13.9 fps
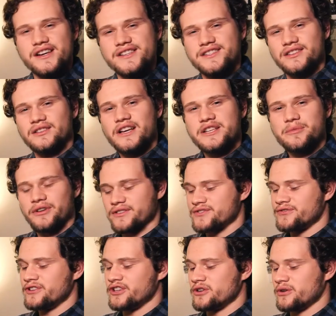guys, in the last part of this
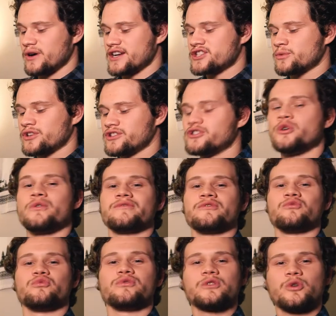video, I just want to go over
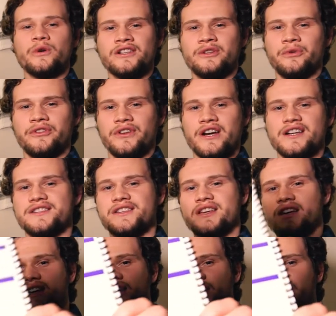real quickly with you guys
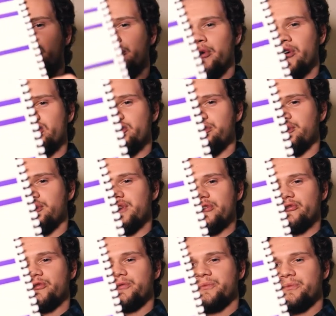the departure brief.